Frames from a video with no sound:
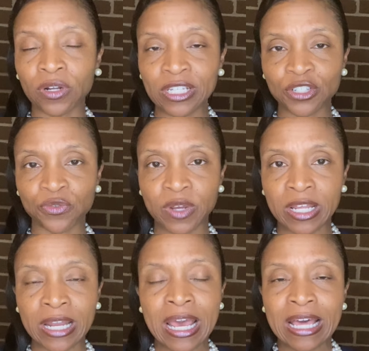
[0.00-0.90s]

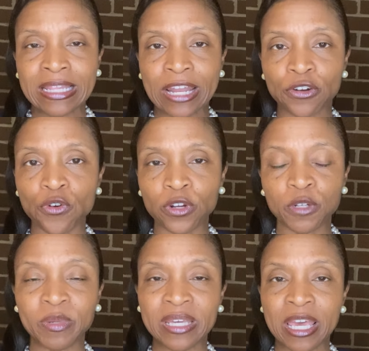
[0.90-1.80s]
Listerine that are going to
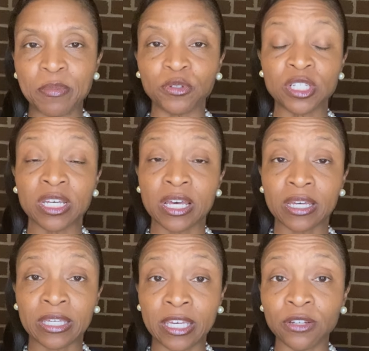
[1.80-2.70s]
be able to
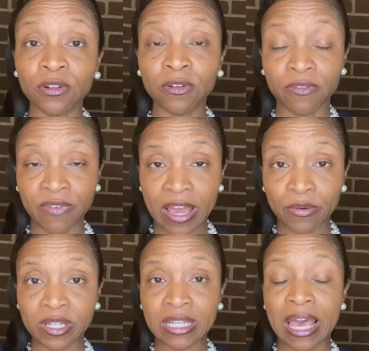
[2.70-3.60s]
kill
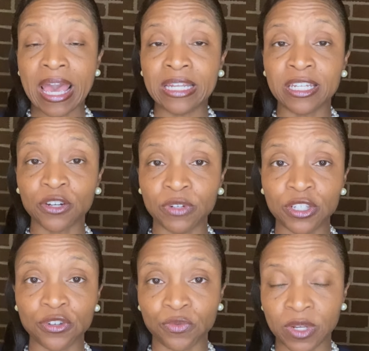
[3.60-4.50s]
virus and decrease
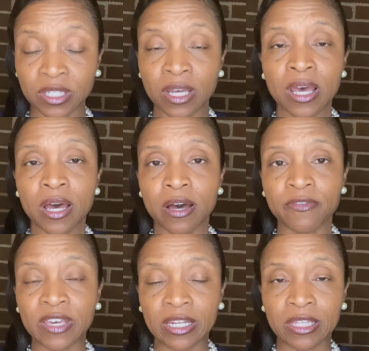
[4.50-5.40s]
your risk of
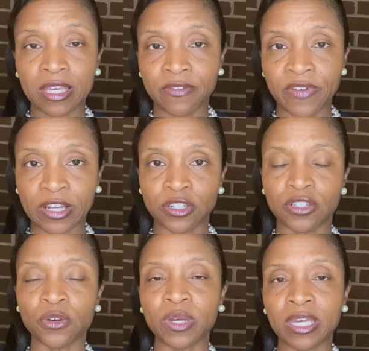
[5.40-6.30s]
getting the infection.
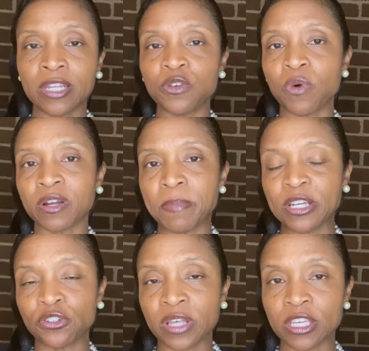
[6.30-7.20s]
So again, you want to make
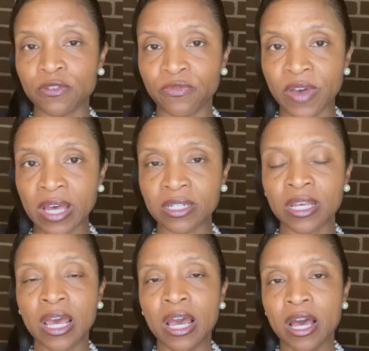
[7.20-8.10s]
sure that you vet
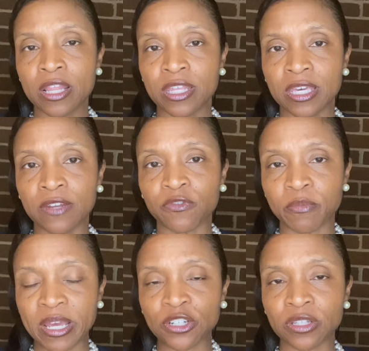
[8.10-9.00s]
the
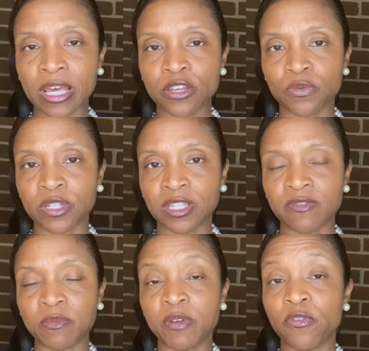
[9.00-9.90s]
information that you're
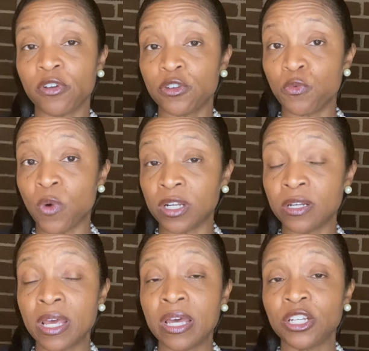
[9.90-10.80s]
receiving before you, one,
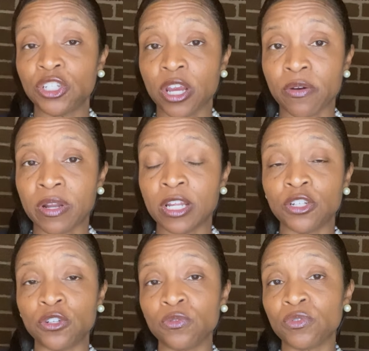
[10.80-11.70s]
share it, and
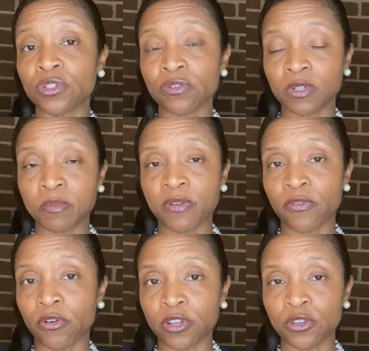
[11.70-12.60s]
two, certainly
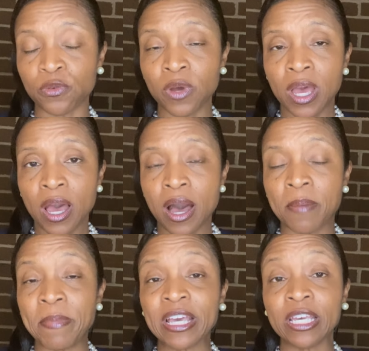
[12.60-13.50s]
before you
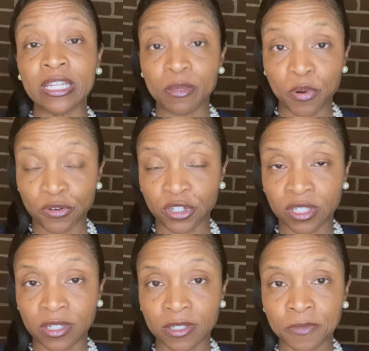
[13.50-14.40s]
make any
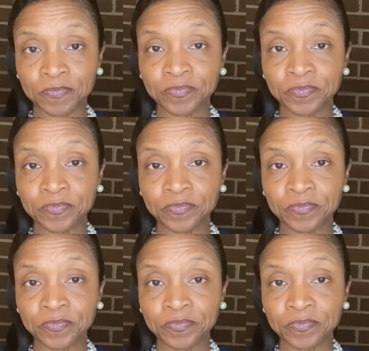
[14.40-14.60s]
purchases.